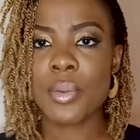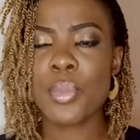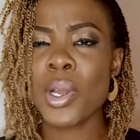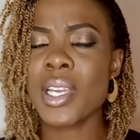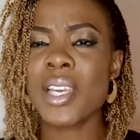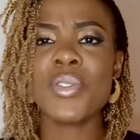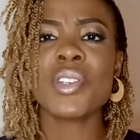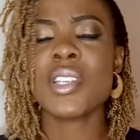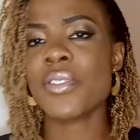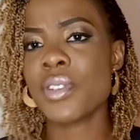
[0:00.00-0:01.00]
but give
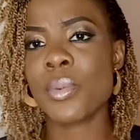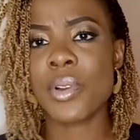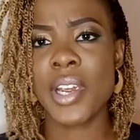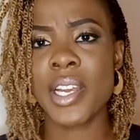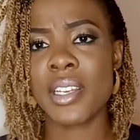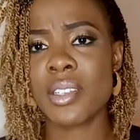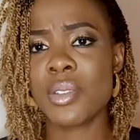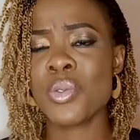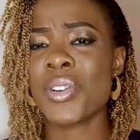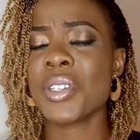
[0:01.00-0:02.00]
yourself some credit.
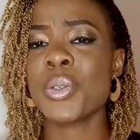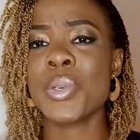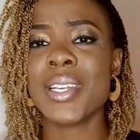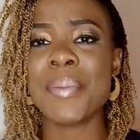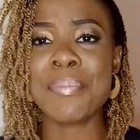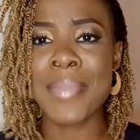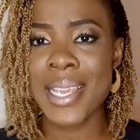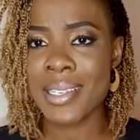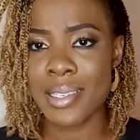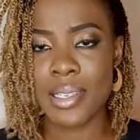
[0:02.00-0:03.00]
You are doing
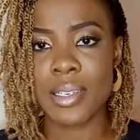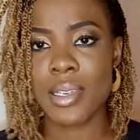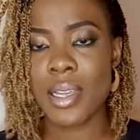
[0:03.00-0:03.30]
amazing.